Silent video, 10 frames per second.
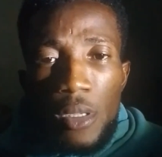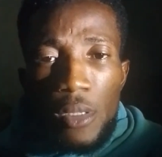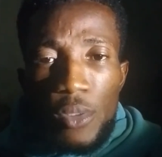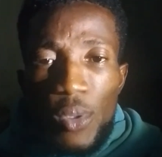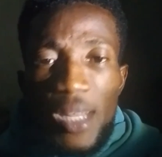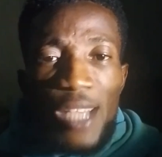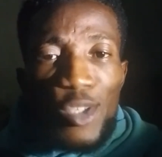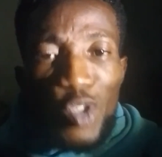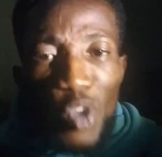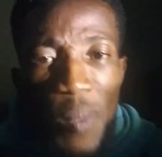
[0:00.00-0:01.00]
So there are
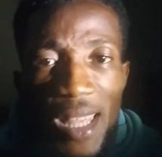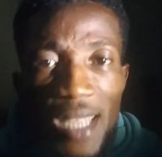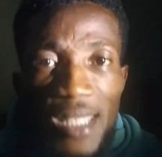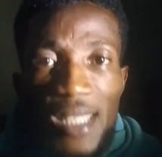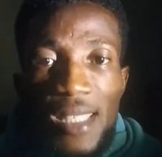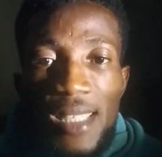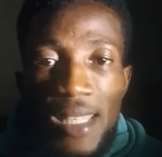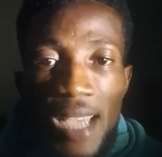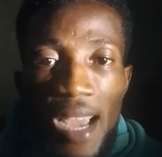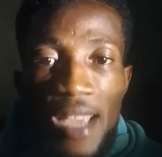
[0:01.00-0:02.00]
so many things that
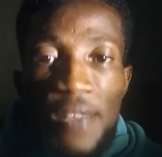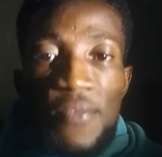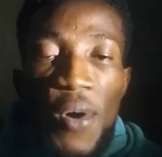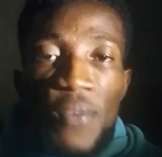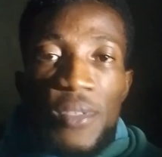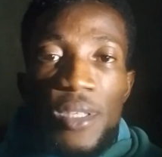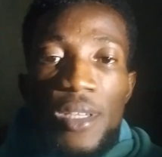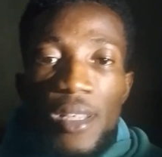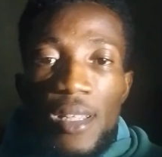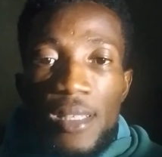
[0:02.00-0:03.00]
are involved
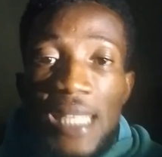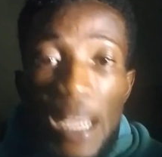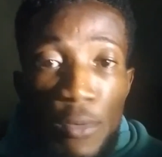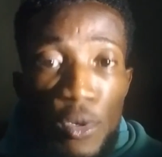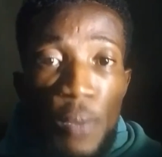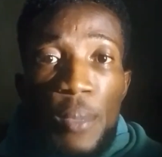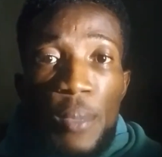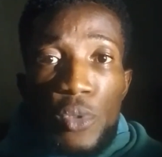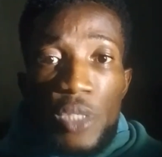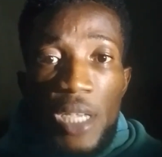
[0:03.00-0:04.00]
that I will not be able
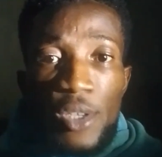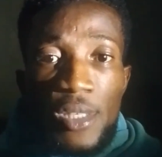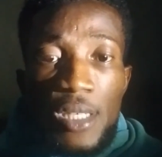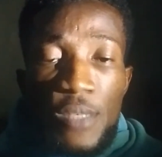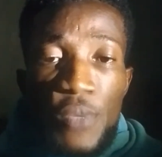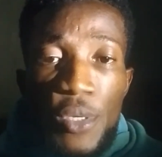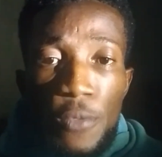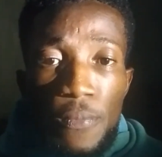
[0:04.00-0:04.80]
to share in just this video.